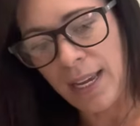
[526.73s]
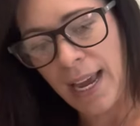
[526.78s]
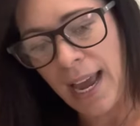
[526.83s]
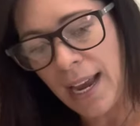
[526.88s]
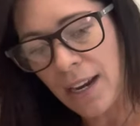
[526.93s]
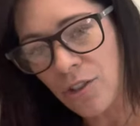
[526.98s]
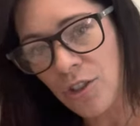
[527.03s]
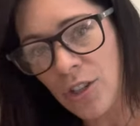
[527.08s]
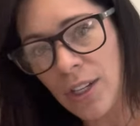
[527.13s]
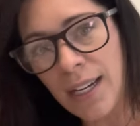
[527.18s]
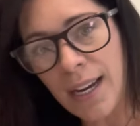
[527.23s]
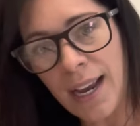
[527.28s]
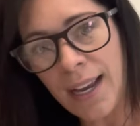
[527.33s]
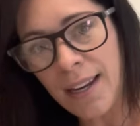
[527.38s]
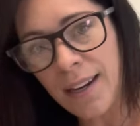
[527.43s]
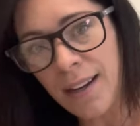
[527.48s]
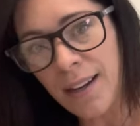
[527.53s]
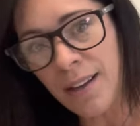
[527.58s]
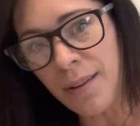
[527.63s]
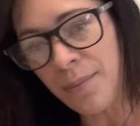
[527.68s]
action
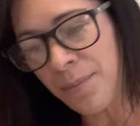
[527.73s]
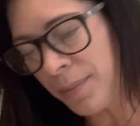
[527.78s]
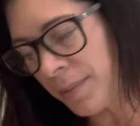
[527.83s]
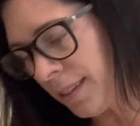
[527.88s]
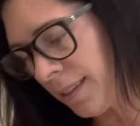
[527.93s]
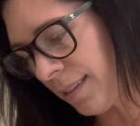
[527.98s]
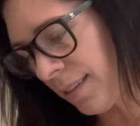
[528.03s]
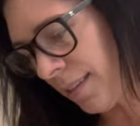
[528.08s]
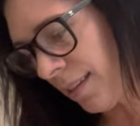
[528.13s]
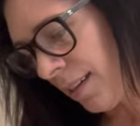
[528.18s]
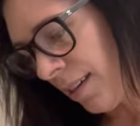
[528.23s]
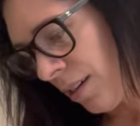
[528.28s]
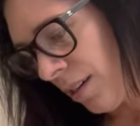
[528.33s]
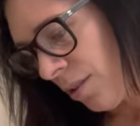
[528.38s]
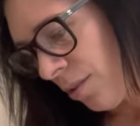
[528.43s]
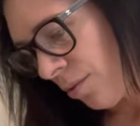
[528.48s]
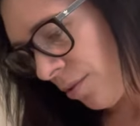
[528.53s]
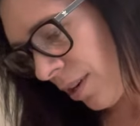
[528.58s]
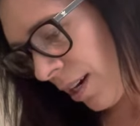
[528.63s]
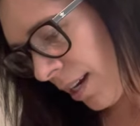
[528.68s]
items,
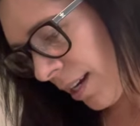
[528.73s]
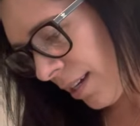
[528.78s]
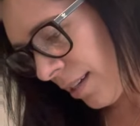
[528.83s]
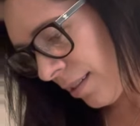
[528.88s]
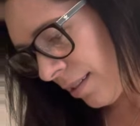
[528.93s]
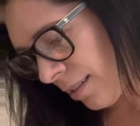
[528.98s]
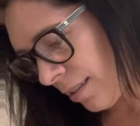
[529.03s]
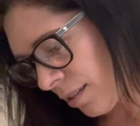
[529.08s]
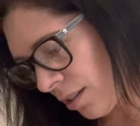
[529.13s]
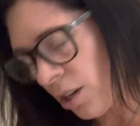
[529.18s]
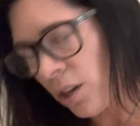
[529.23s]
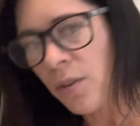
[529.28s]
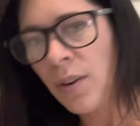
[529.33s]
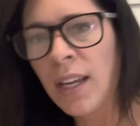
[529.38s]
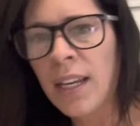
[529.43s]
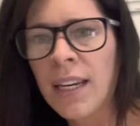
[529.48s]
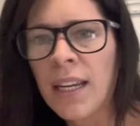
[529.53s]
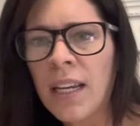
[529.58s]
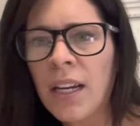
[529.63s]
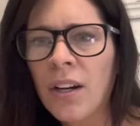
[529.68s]
right? So,
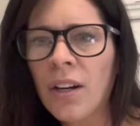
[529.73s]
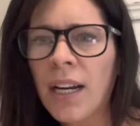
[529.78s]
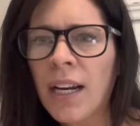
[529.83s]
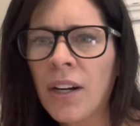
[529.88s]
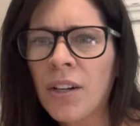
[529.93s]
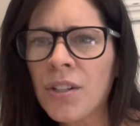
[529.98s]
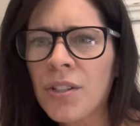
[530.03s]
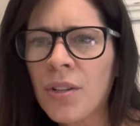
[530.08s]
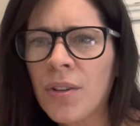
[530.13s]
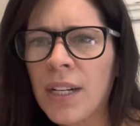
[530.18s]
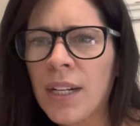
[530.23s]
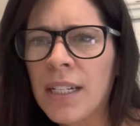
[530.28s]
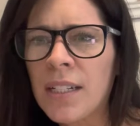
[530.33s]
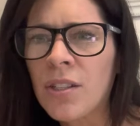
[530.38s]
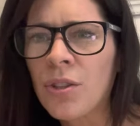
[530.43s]
and here in Arizona, it's